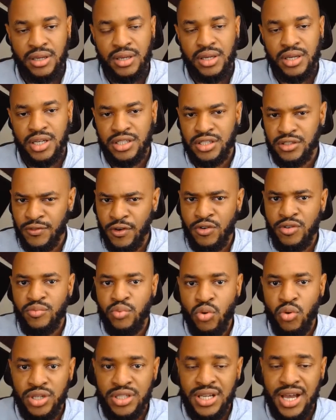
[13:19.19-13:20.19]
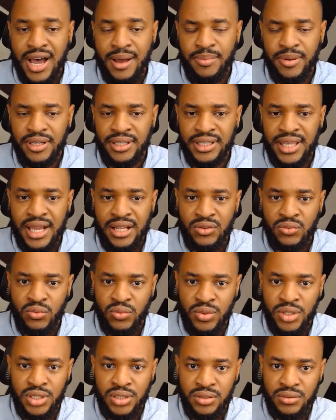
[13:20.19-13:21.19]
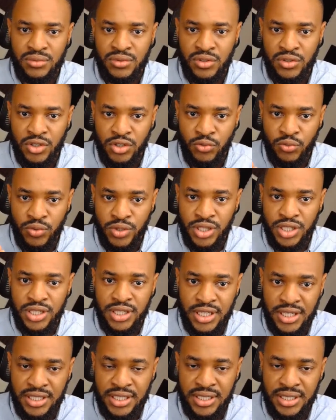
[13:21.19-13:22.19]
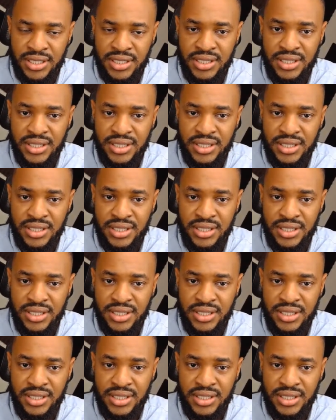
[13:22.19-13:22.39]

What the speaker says: because it's a very important topic that you really need to,